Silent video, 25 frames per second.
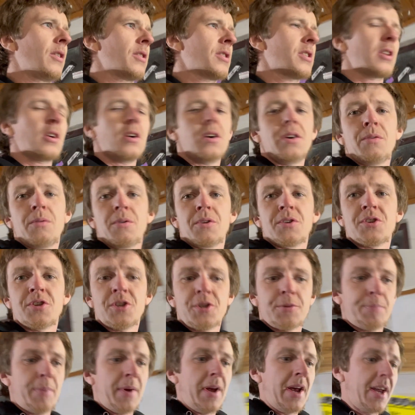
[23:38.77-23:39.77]
so we're
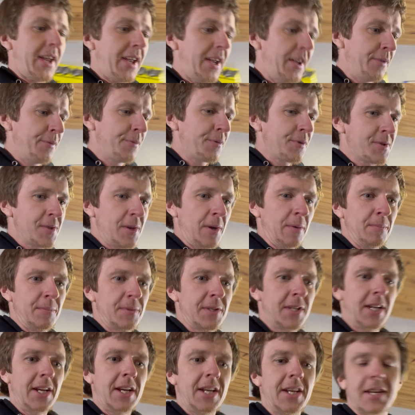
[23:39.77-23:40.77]
just back in for something
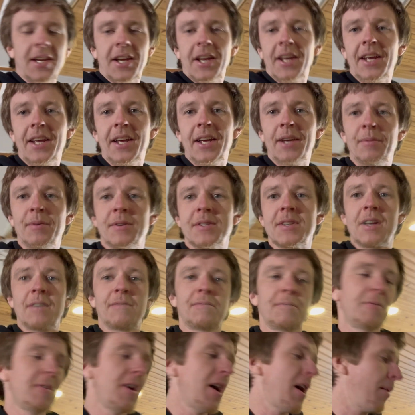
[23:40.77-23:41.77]
to eat.
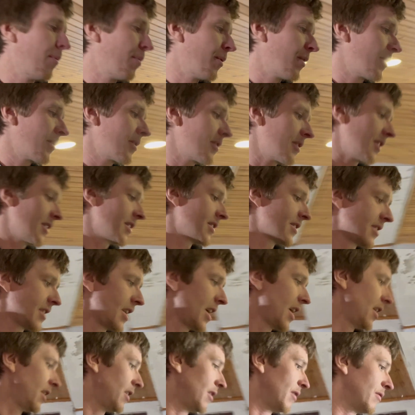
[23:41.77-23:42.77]
Myself and Robert. It's
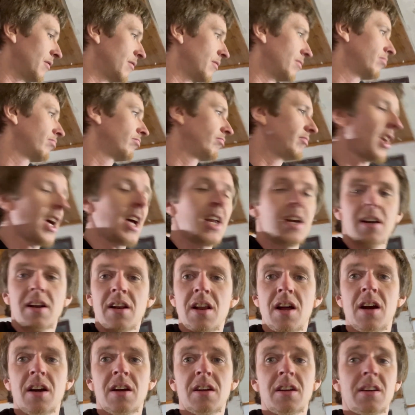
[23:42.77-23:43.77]
now 10
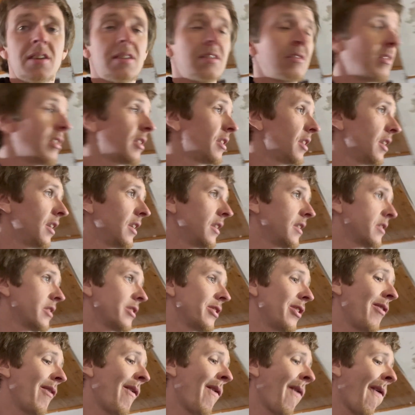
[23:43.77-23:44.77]
o'clock at night,
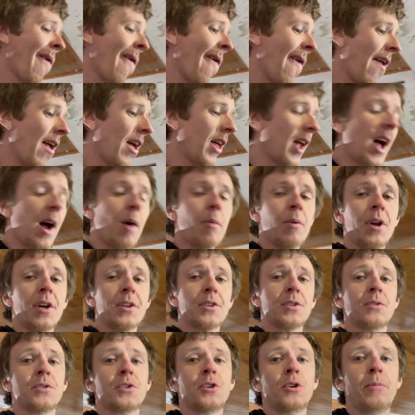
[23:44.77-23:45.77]
so we're not
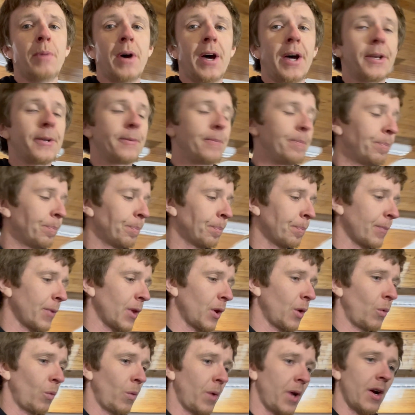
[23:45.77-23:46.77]
doing too bad.
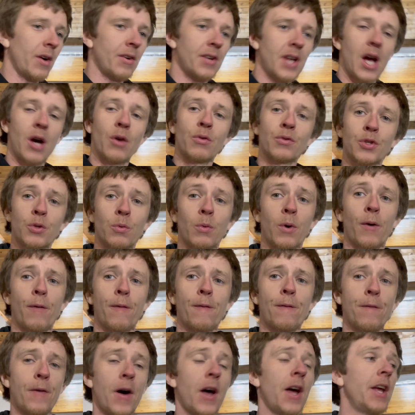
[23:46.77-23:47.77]
We are down to our
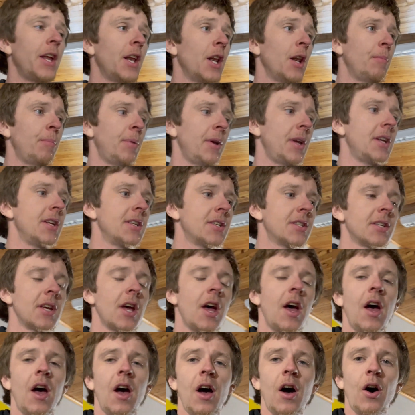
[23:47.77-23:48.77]
final piece
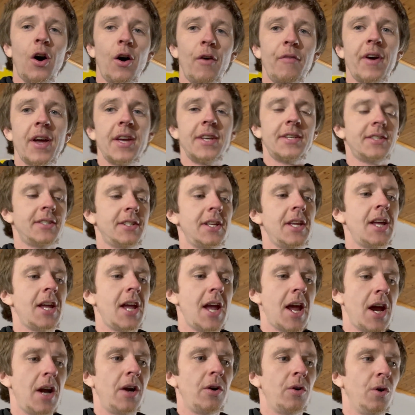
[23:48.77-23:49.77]
of SD
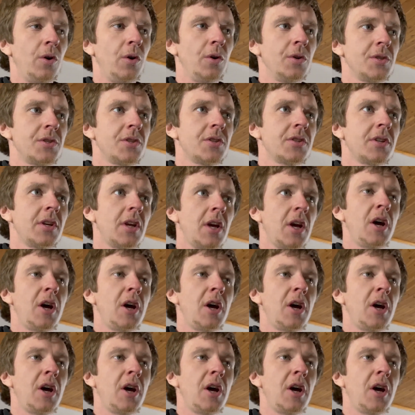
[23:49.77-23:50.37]
Aero's